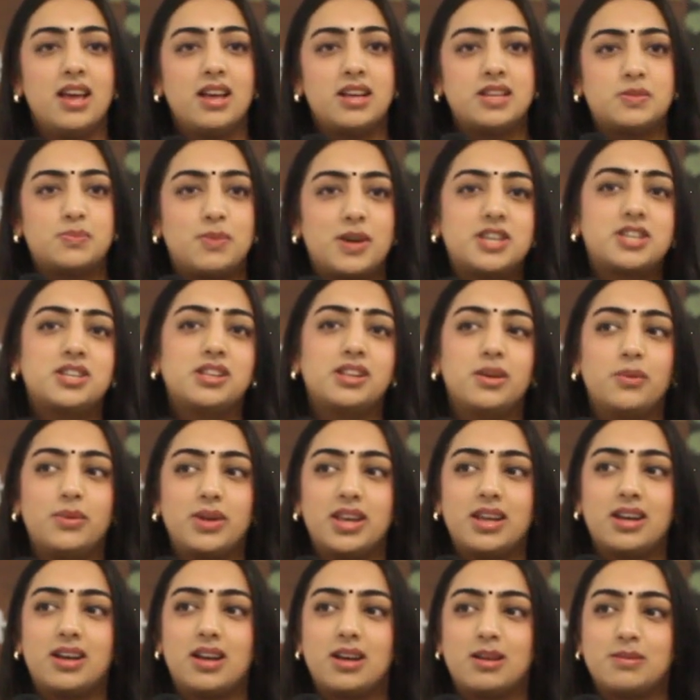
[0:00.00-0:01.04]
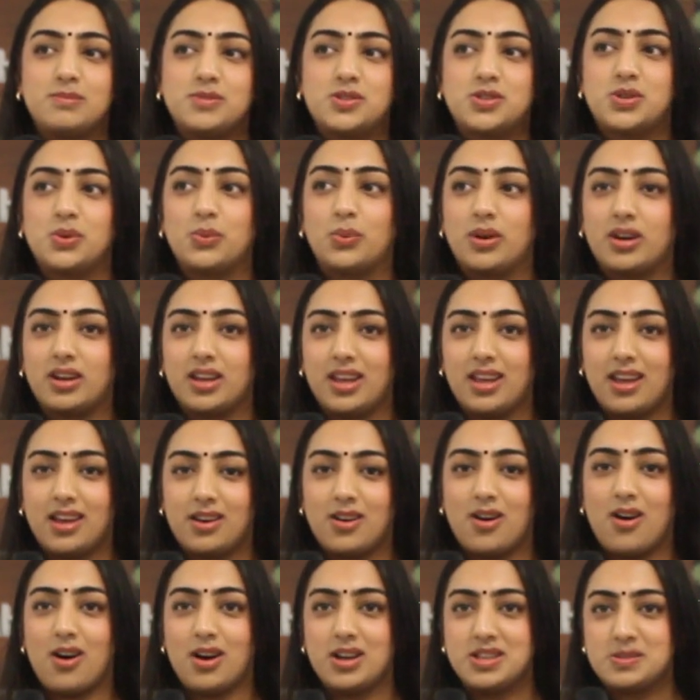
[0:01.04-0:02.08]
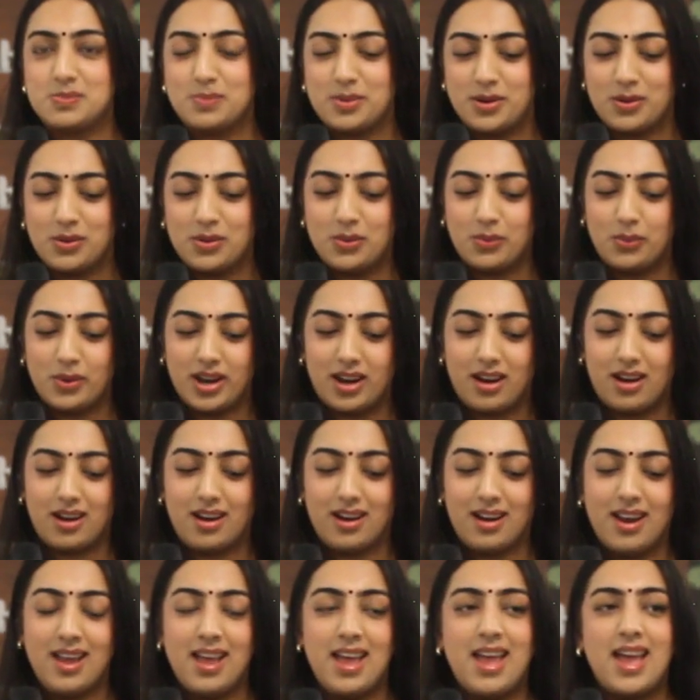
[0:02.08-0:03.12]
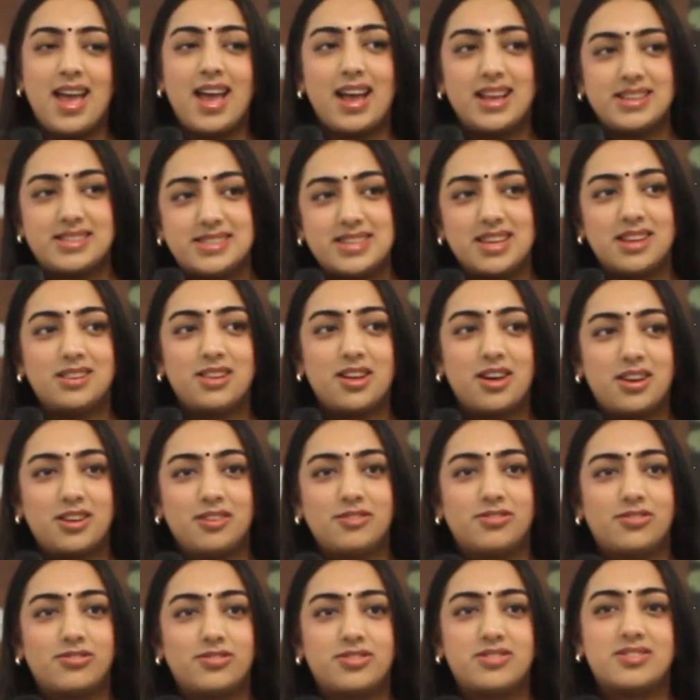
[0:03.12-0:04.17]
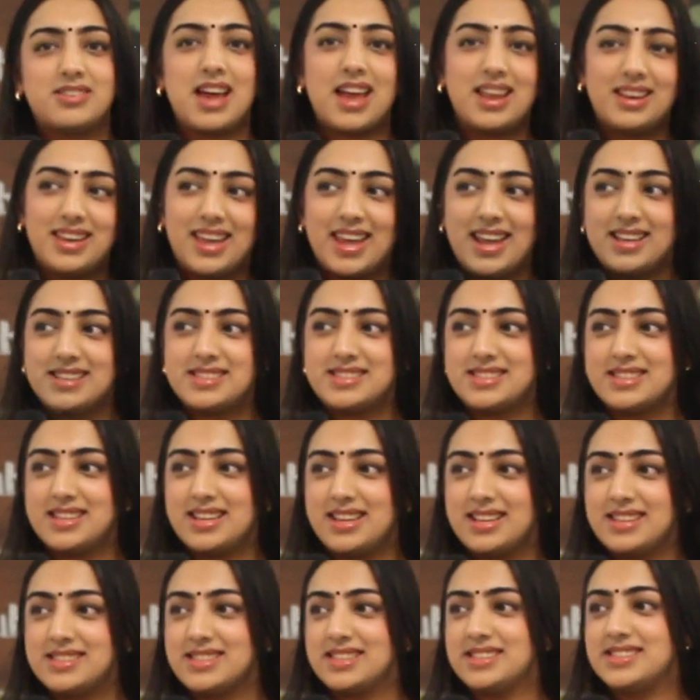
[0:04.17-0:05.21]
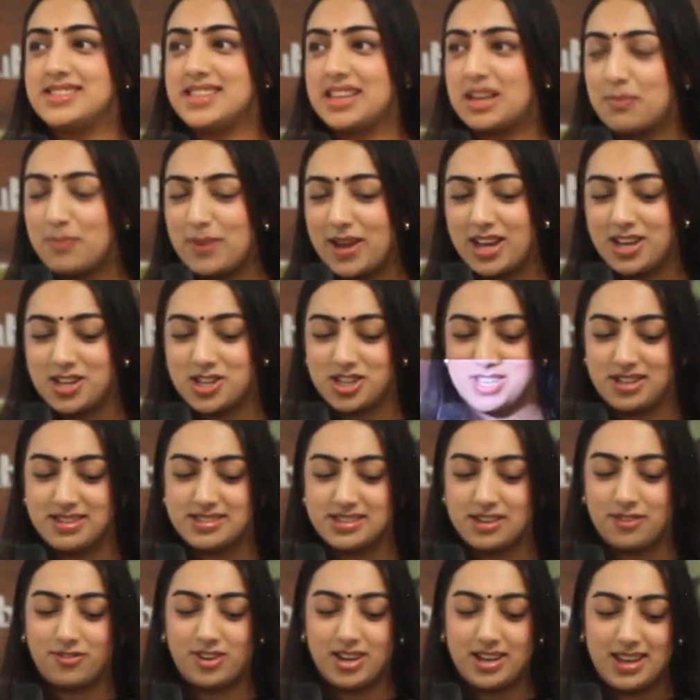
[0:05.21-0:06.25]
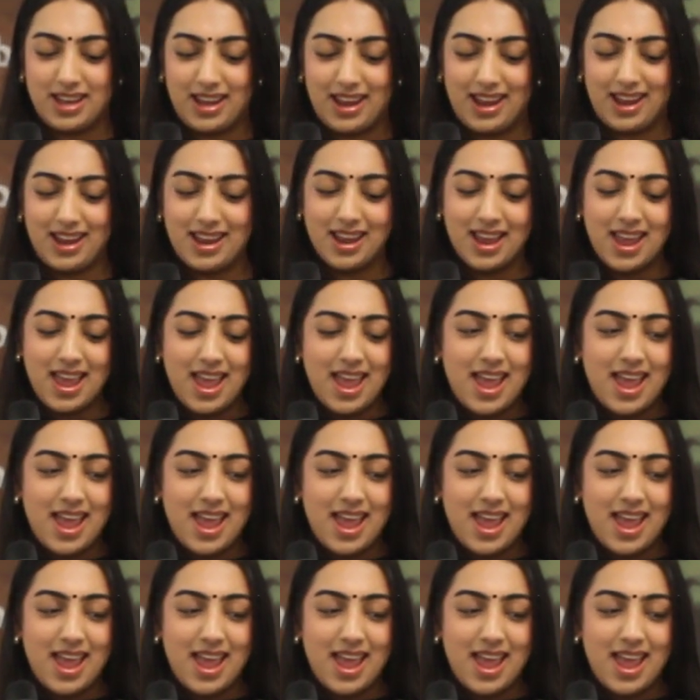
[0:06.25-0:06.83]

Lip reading: especially when it comes to working at a hospital where I see a lot of sad cases and sick patients every day.